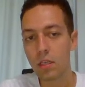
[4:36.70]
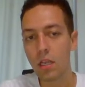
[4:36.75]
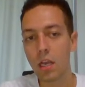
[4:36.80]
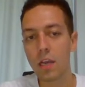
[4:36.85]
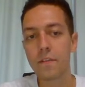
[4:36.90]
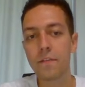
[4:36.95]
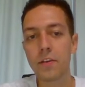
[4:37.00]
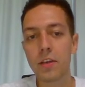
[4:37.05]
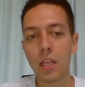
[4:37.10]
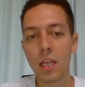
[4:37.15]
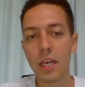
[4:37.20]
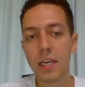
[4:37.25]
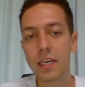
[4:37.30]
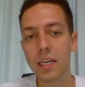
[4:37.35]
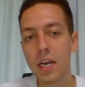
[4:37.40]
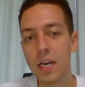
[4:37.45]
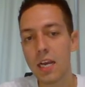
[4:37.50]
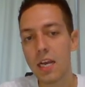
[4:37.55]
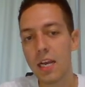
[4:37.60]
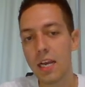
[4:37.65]
I feel like
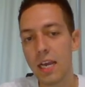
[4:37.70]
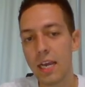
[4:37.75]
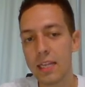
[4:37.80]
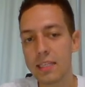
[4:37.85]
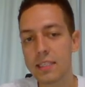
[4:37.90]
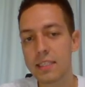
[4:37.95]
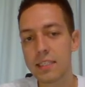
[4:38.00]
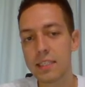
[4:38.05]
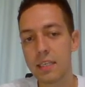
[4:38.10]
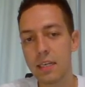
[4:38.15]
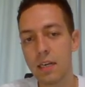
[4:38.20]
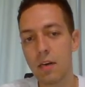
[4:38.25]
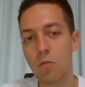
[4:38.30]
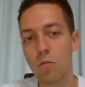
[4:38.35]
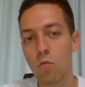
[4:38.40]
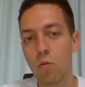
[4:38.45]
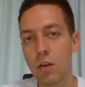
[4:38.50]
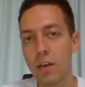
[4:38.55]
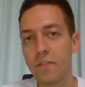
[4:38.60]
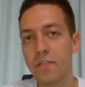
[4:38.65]
it's uh,
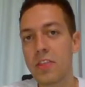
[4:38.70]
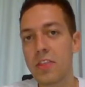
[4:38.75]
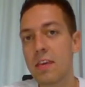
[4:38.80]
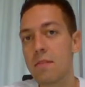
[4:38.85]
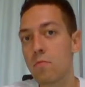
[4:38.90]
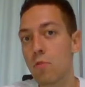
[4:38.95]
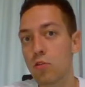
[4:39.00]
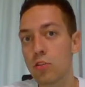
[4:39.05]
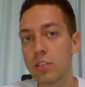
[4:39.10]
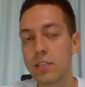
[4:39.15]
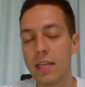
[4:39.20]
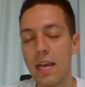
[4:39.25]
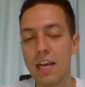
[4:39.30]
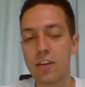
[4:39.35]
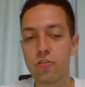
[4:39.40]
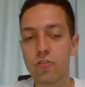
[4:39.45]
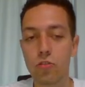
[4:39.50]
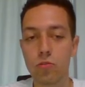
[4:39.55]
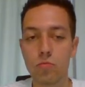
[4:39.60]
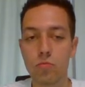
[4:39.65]
one of the most
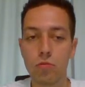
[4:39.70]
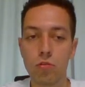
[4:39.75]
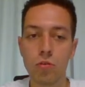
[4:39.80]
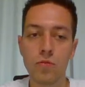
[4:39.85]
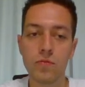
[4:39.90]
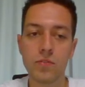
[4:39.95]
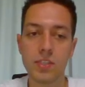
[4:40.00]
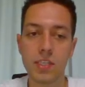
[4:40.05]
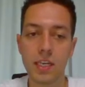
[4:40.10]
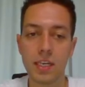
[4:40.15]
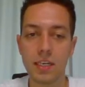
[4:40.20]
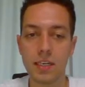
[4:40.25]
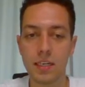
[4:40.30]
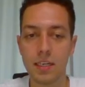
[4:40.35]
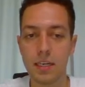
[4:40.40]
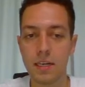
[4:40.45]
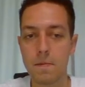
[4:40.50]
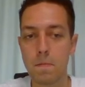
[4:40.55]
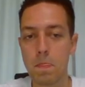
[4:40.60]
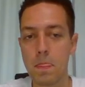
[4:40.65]
natural moves, and
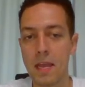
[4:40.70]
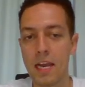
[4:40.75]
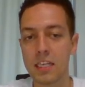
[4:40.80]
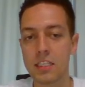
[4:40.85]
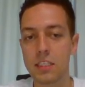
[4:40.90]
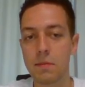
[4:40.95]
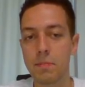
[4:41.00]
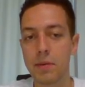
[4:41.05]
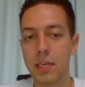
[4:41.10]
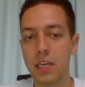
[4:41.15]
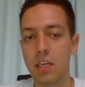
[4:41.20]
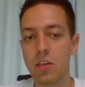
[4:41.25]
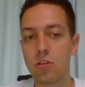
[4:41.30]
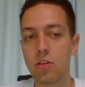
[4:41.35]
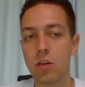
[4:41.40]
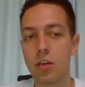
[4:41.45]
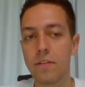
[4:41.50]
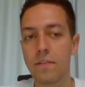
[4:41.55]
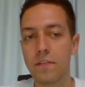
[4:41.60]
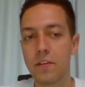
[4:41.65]
uh, as a beginner,
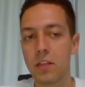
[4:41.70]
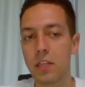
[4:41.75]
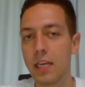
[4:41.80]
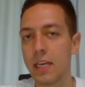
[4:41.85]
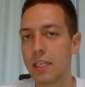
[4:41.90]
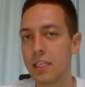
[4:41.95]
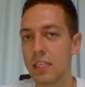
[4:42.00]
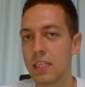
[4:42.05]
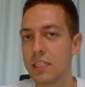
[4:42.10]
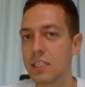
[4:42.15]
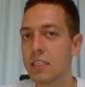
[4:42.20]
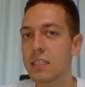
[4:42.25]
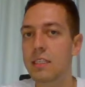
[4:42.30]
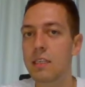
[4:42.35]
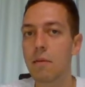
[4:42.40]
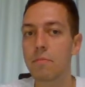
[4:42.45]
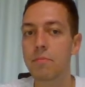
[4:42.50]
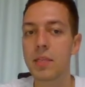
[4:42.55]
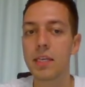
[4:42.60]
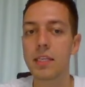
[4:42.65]
I feel like this is
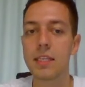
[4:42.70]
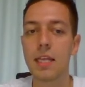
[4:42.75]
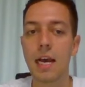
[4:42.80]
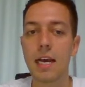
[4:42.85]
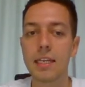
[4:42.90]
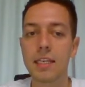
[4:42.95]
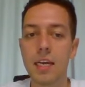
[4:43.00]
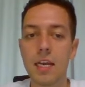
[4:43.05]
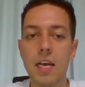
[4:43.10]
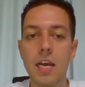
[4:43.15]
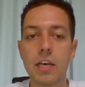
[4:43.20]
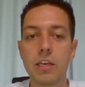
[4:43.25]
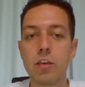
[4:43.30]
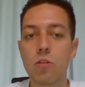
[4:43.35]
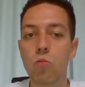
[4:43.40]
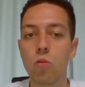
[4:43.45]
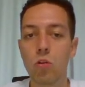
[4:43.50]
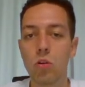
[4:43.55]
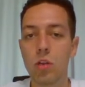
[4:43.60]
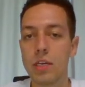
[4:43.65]
something that you
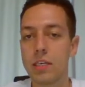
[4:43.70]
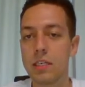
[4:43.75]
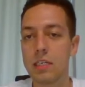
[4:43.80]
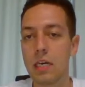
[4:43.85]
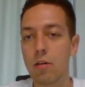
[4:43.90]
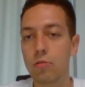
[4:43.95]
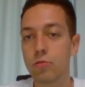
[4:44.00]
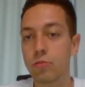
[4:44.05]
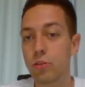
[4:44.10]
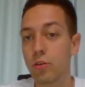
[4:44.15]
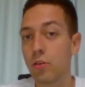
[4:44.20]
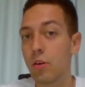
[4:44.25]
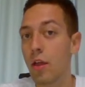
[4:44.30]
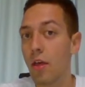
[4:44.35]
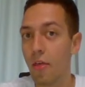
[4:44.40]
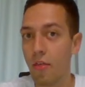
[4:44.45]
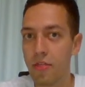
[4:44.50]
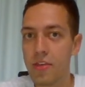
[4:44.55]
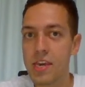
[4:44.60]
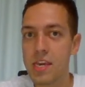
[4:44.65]
will encounter
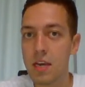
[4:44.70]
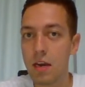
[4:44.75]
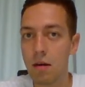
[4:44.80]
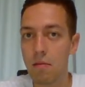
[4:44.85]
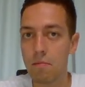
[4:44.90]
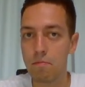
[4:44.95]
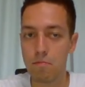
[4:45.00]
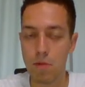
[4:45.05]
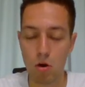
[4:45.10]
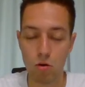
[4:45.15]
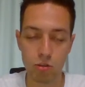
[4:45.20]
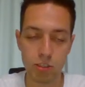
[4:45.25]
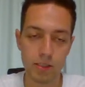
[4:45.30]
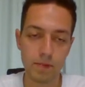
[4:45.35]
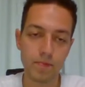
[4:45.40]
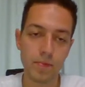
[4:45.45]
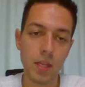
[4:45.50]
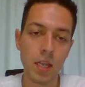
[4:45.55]
the most.